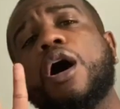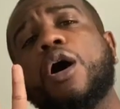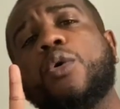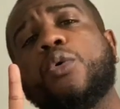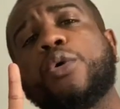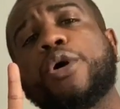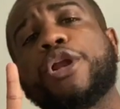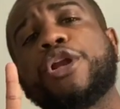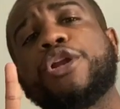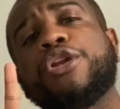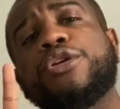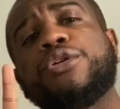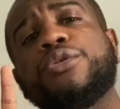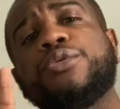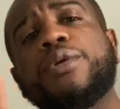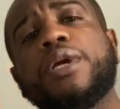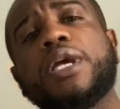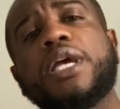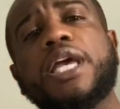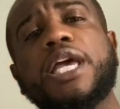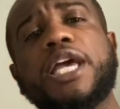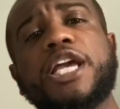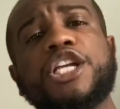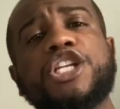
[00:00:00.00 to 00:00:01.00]
What it do?
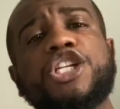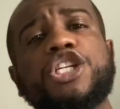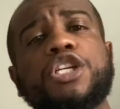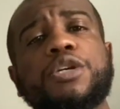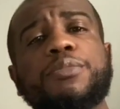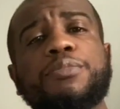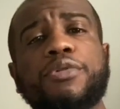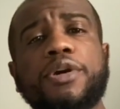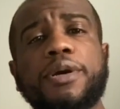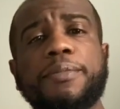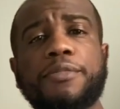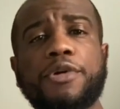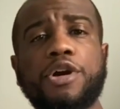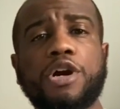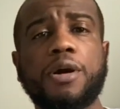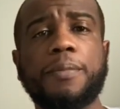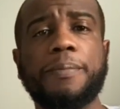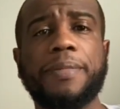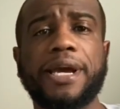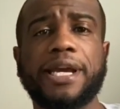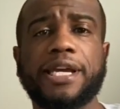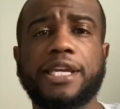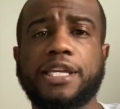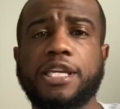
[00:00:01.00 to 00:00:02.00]
It's your boy Merle
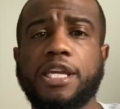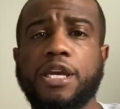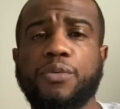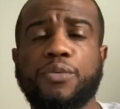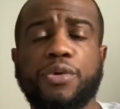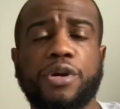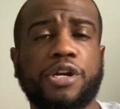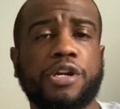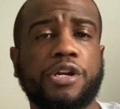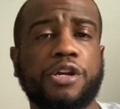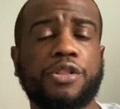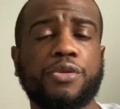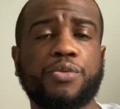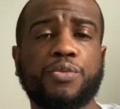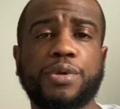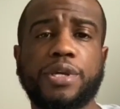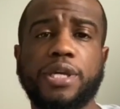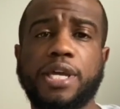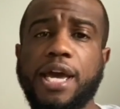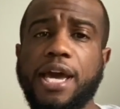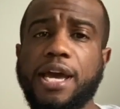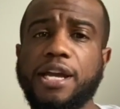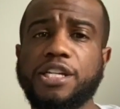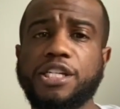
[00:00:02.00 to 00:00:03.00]
back again with another
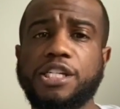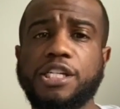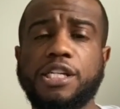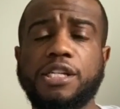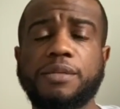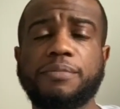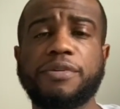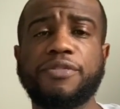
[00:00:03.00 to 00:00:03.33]
reaction.